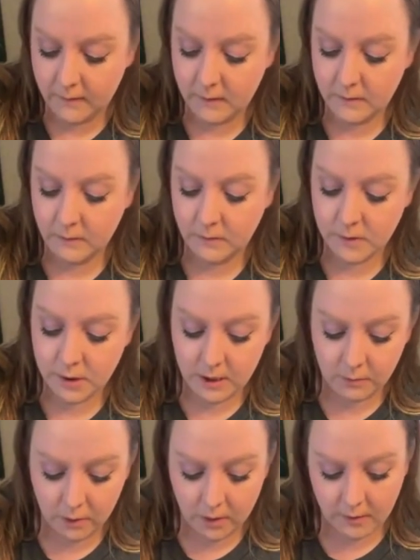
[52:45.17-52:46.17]
there's that little
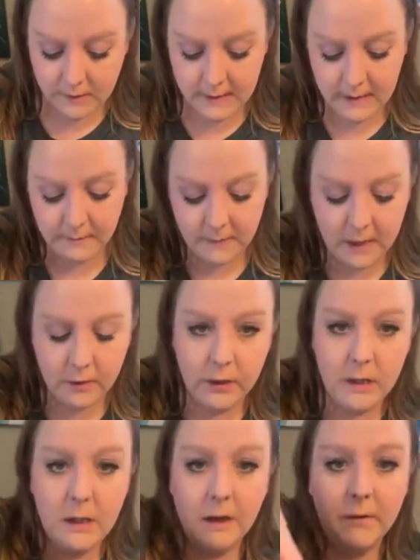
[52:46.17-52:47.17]
shamrock. See,
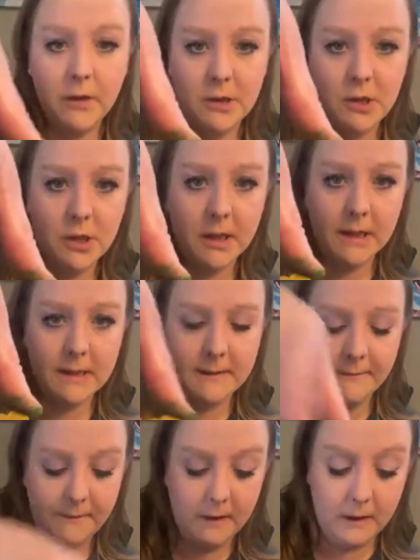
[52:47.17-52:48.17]
that green covered
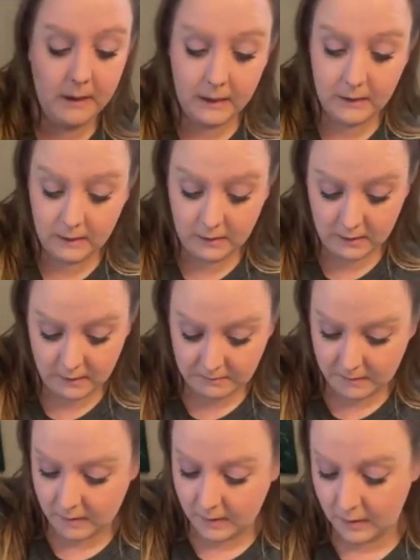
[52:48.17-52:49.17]
just fine.
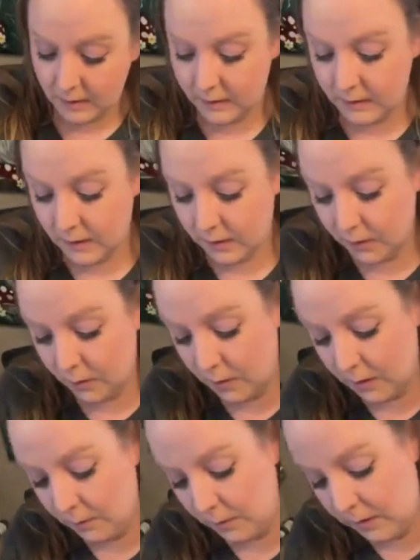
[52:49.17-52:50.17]

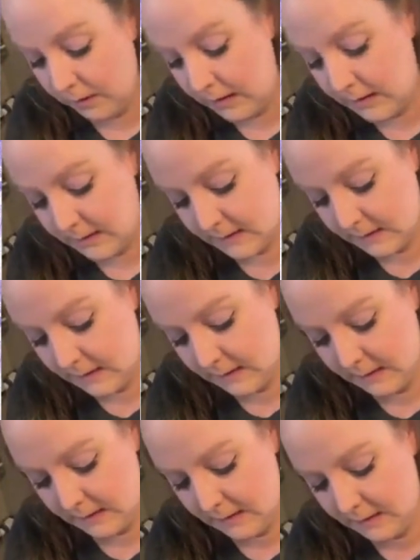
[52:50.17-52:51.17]
No worries.